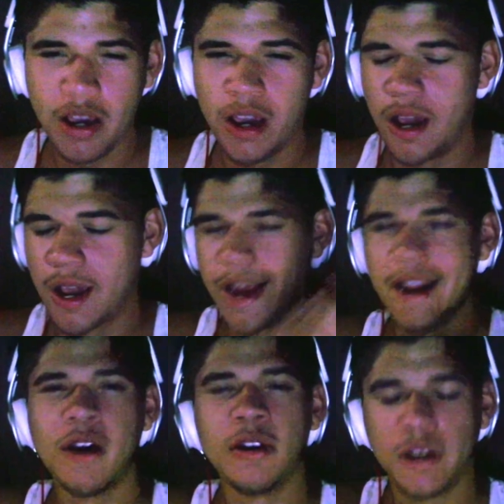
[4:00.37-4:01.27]
him
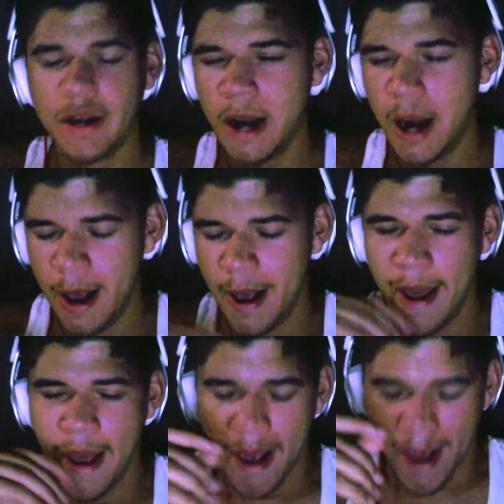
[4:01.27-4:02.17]
getting
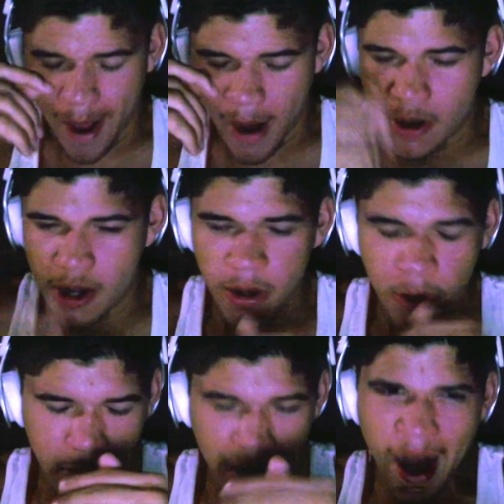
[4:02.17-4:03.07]
older
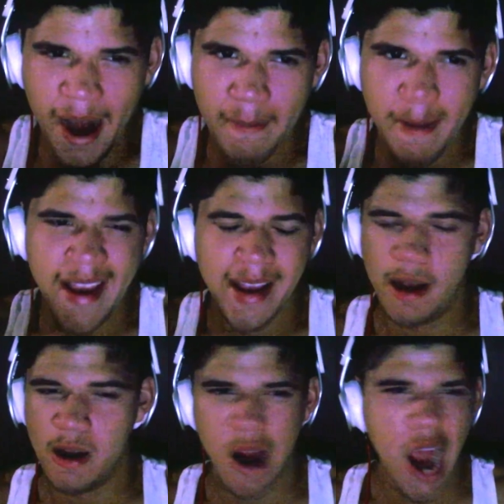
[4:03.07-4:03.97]
and still
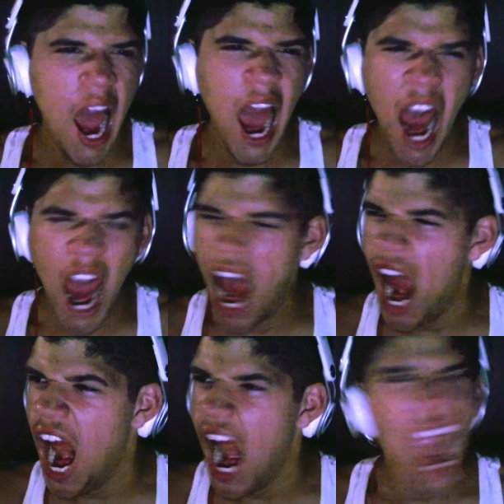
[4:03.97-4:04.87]
trying to make
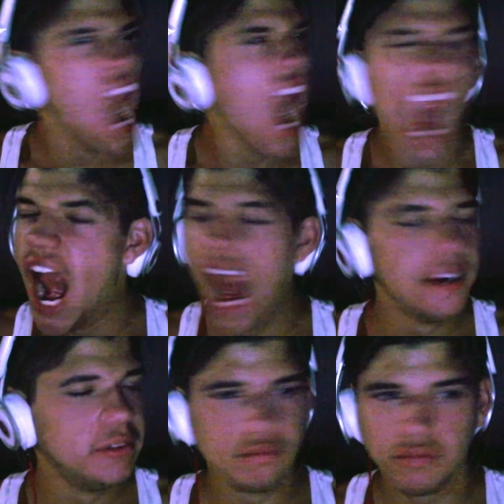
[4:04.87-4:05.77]

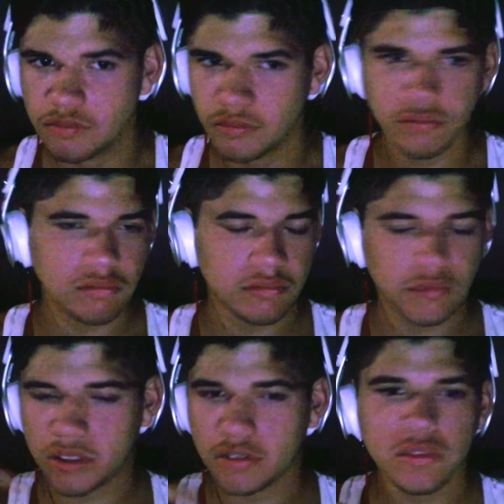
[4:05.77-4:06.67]
it.
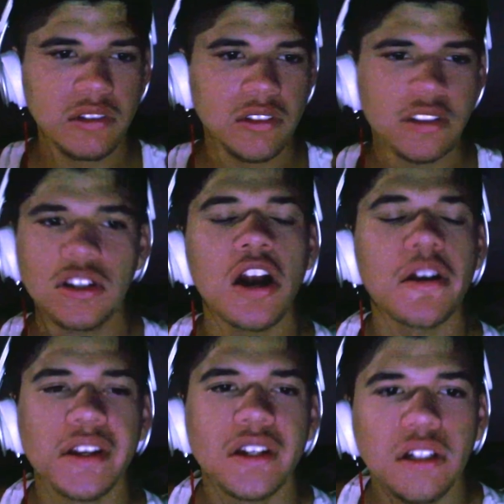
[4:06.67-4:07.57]

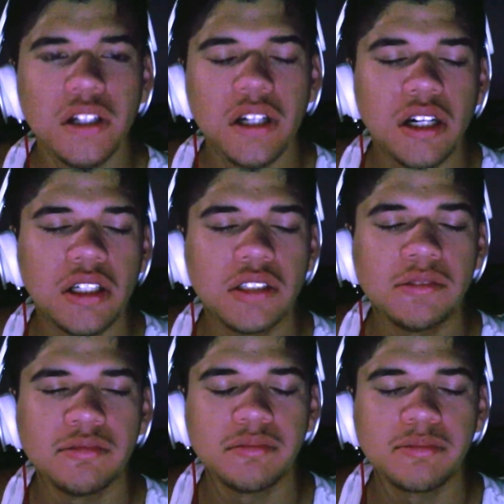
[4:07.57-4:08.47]
Sorry,
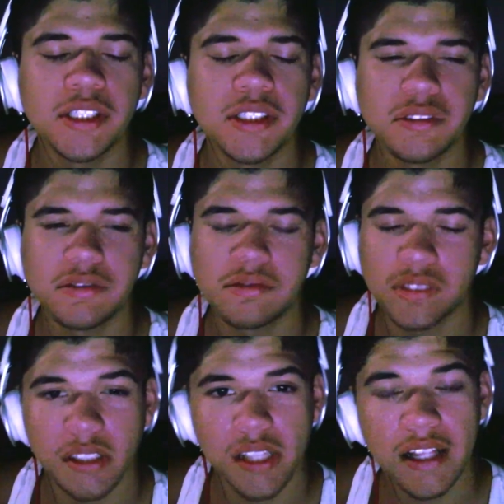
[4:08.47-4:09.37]
um,
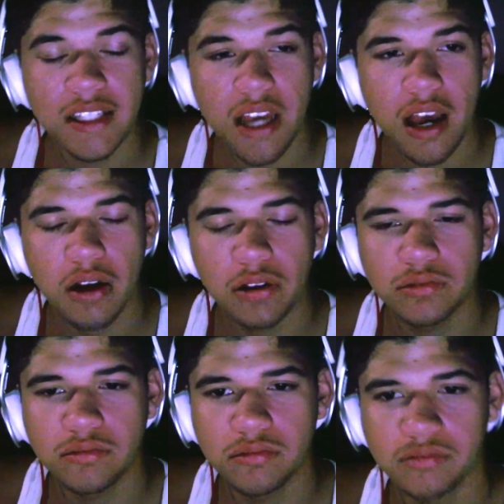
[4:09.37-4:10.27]
but
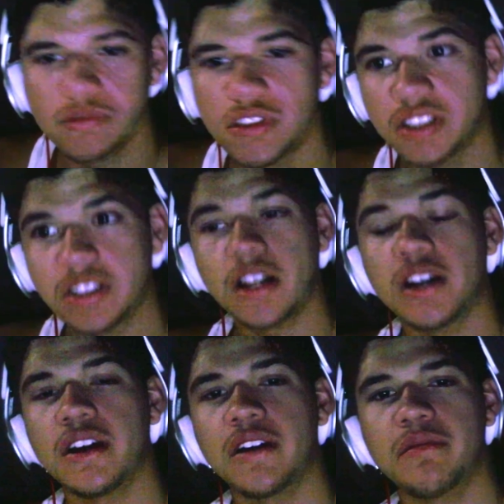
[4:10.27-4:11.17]
that's how
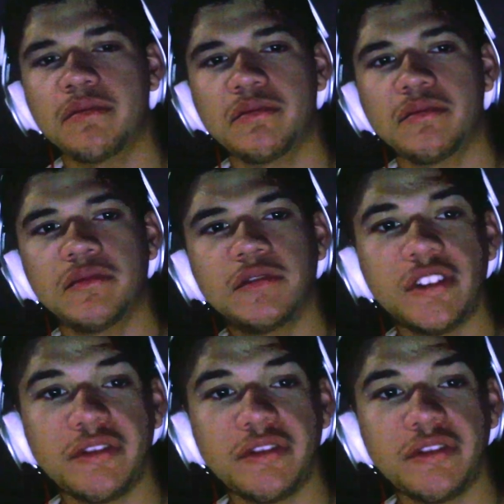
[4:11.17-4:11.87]
this. Um,